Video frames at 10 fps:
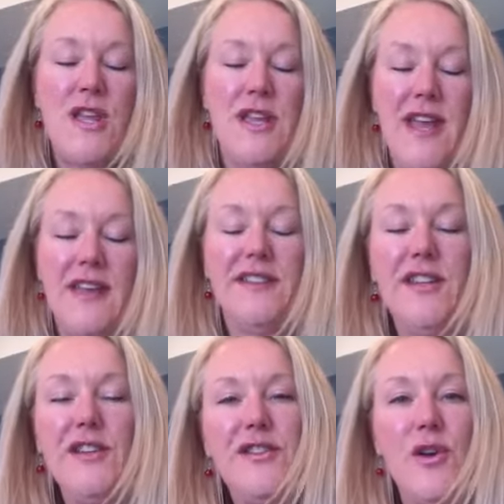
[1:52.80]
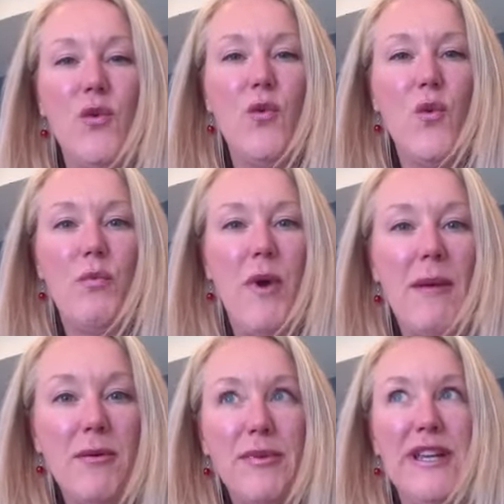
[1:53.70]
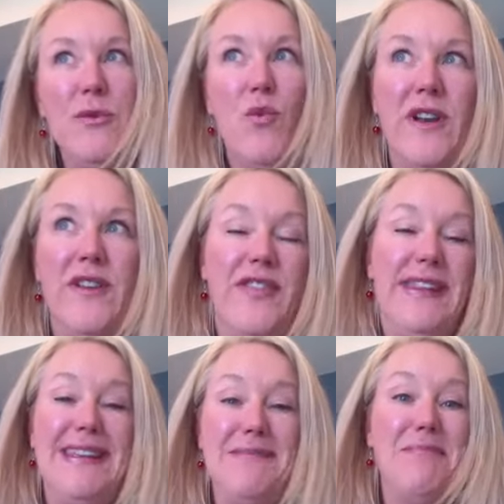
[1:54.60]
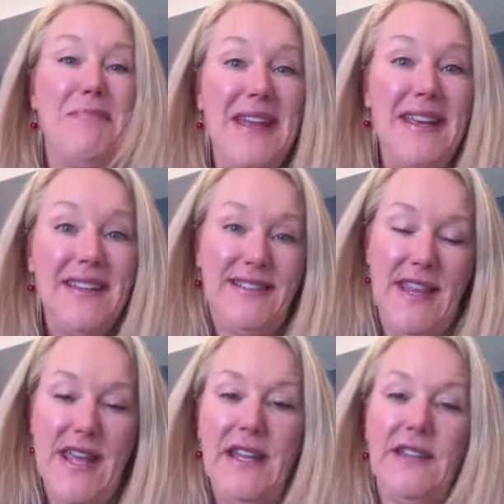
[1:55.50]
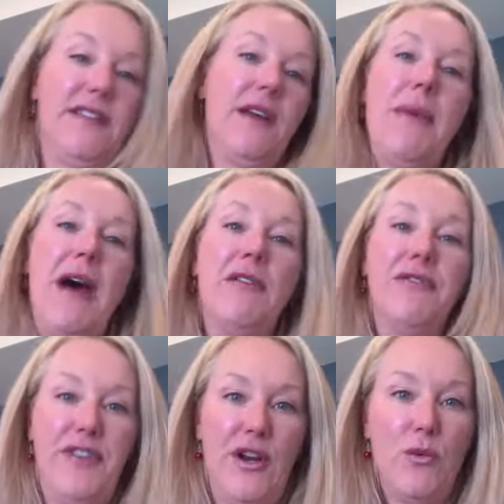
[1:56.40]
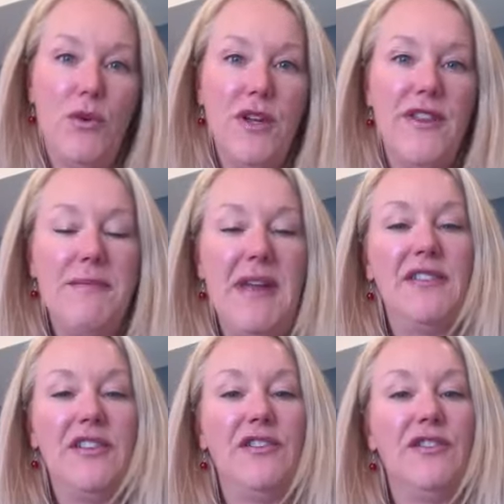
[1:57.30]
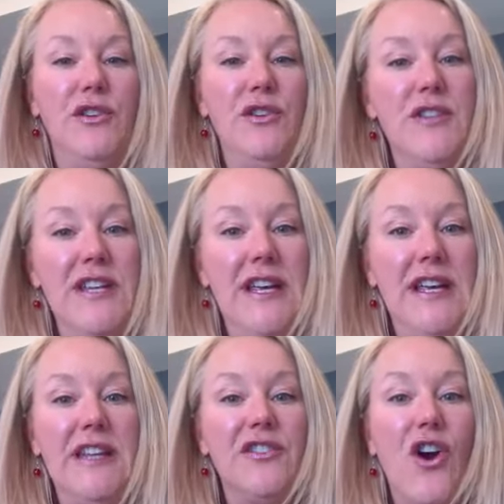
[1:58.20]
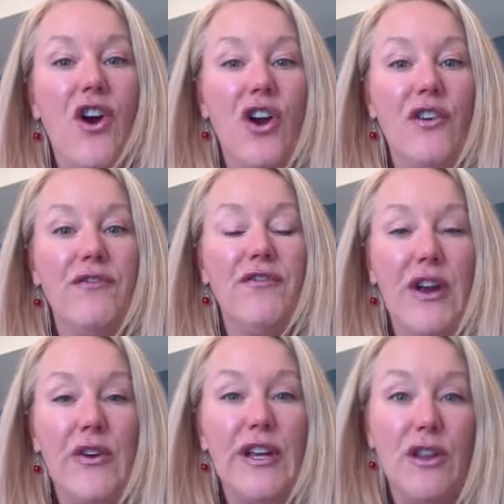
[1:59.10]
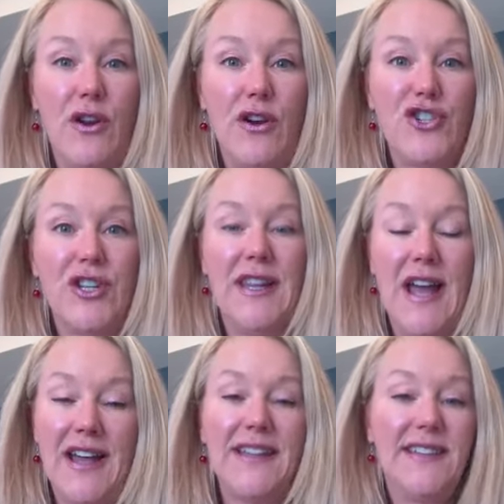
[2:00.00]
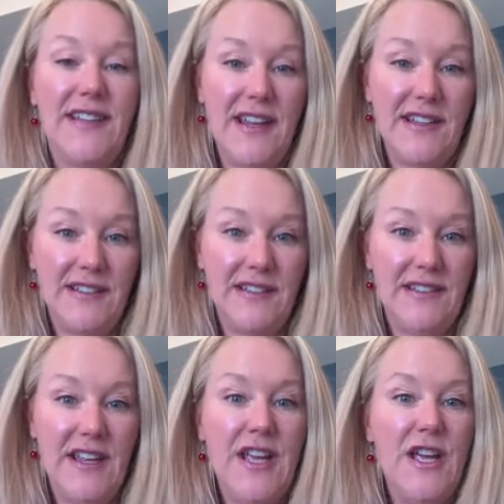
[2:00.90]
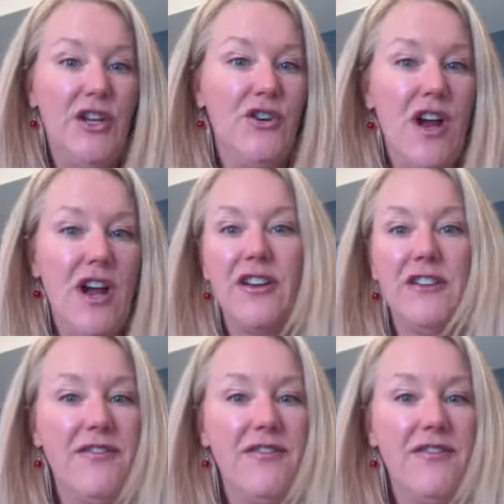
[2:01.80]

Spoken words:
Yes. So, probably one of the biggest things about Fairwood that makes it so unique is our very large lot sizes. You're not going to